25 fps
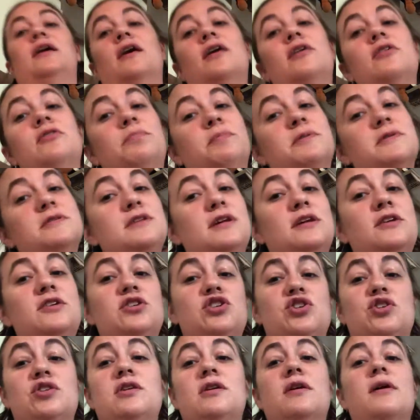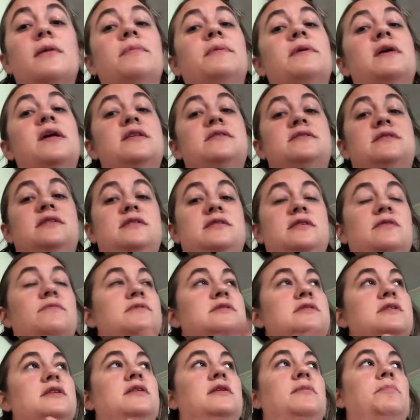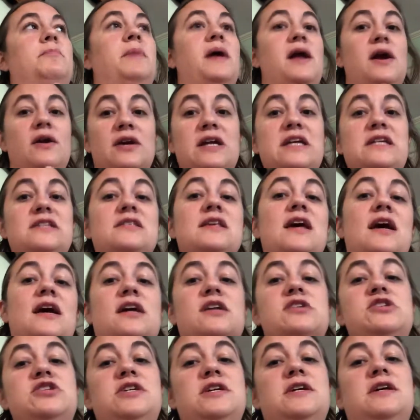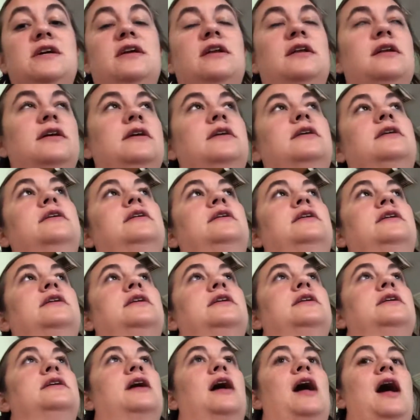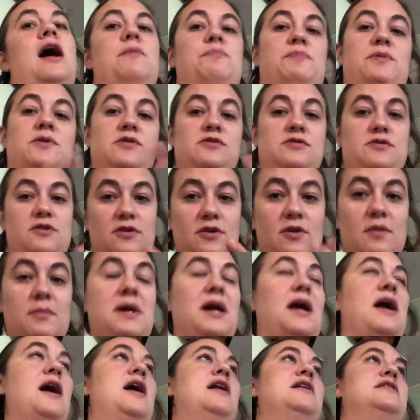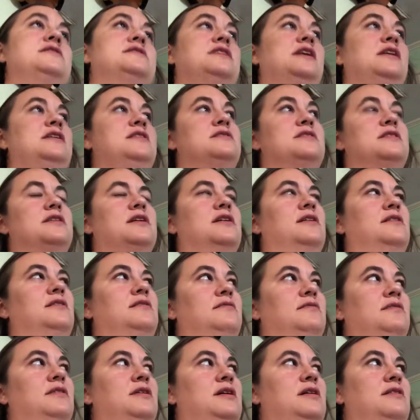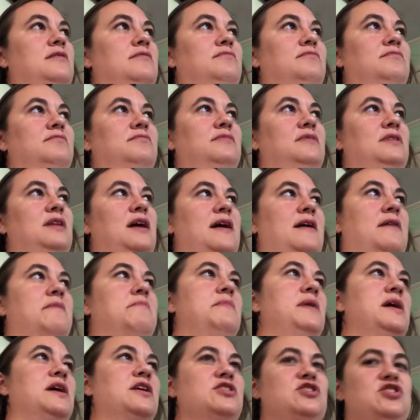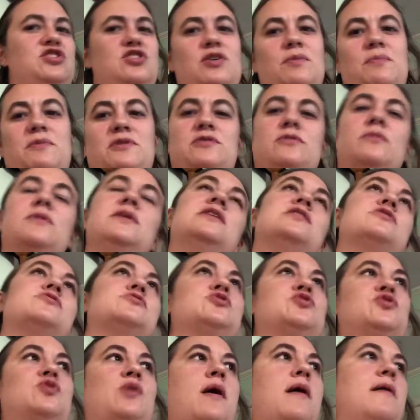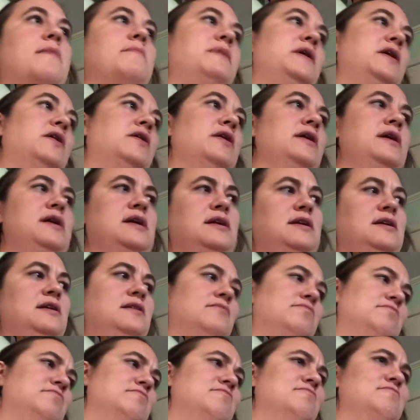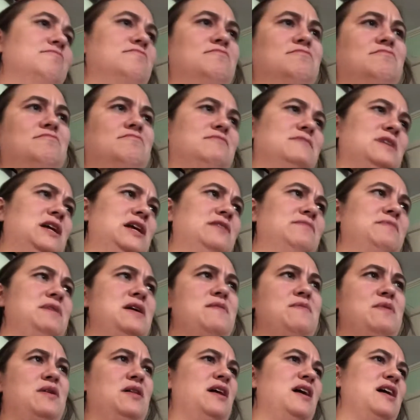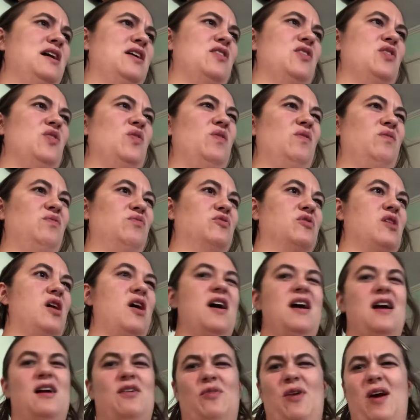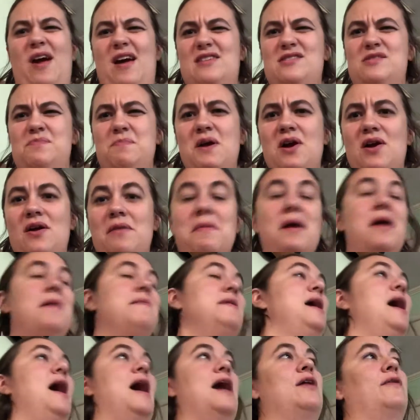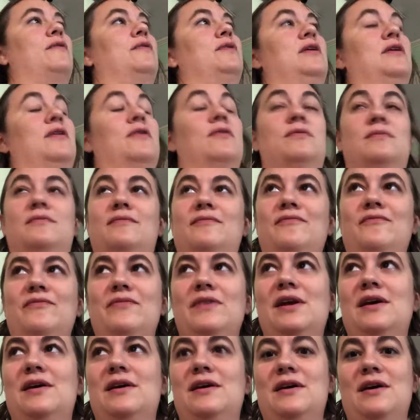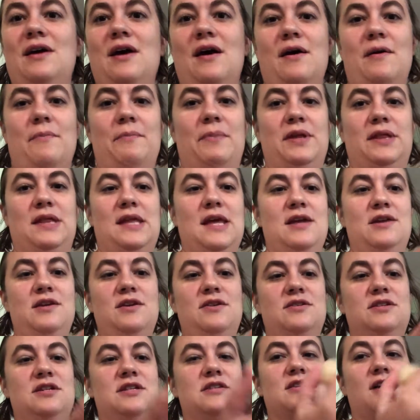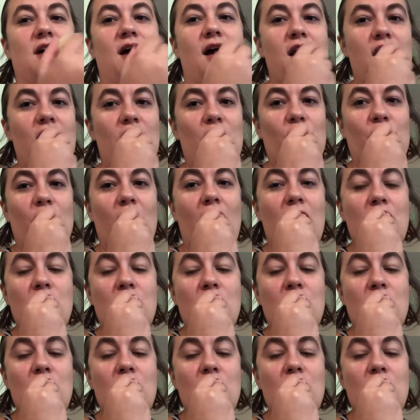100% sure, but since it was in the berry section, I presume it kind of tastes like a mixture between a strawberry and maybe like a raspberry, maybe? I don't know. But then you just kind of,